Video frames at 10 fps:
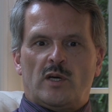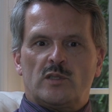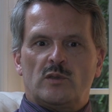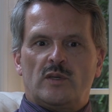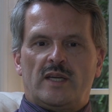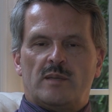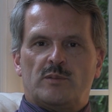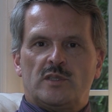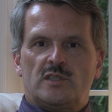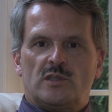Waterloo
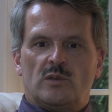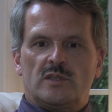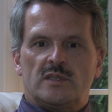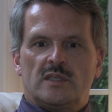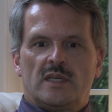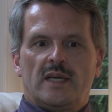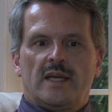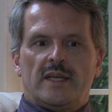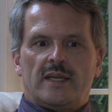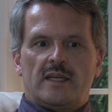Airport shows
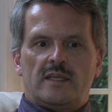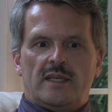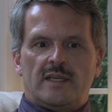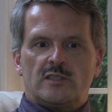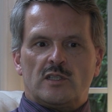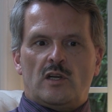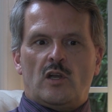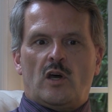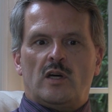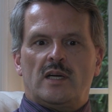that it takes
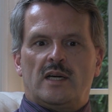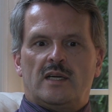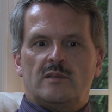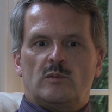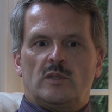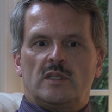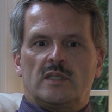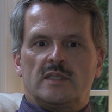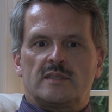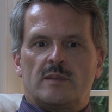long, hard work
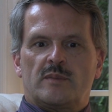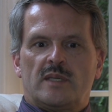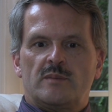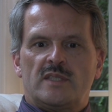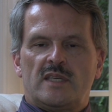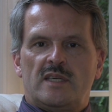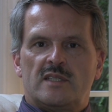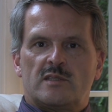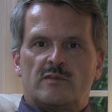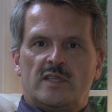and sometimes
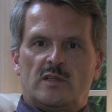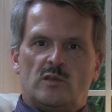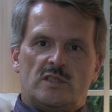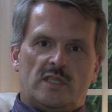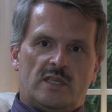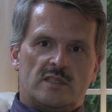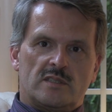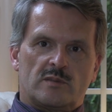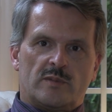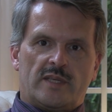years of
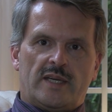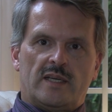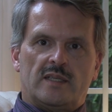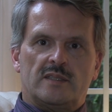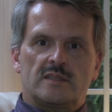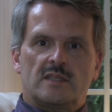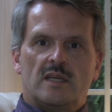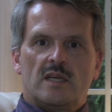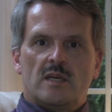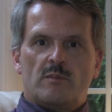negotiations with airlines
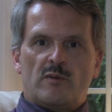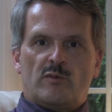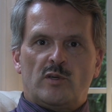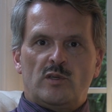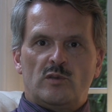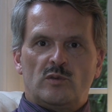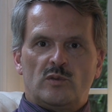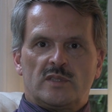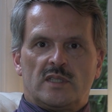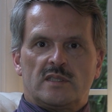before new
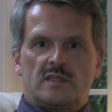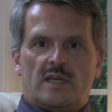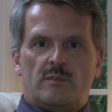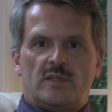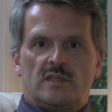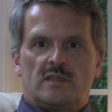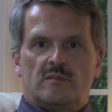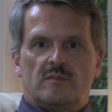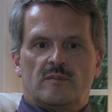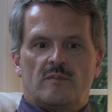routes are established.
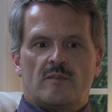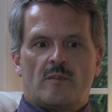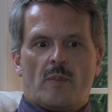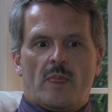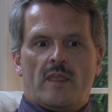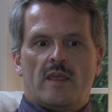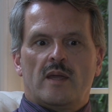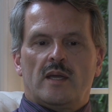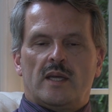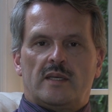
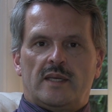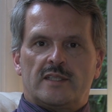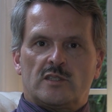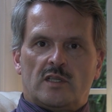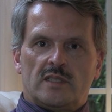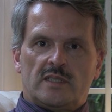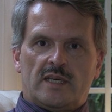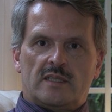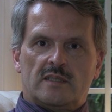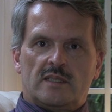It takes solid
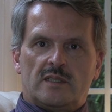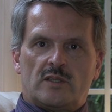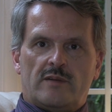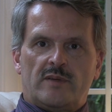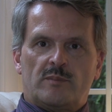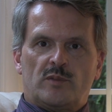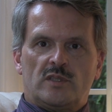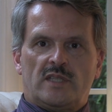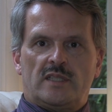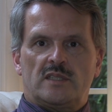data and traffic
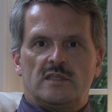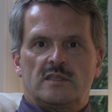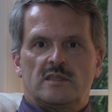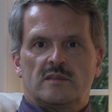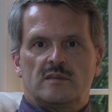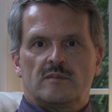projections.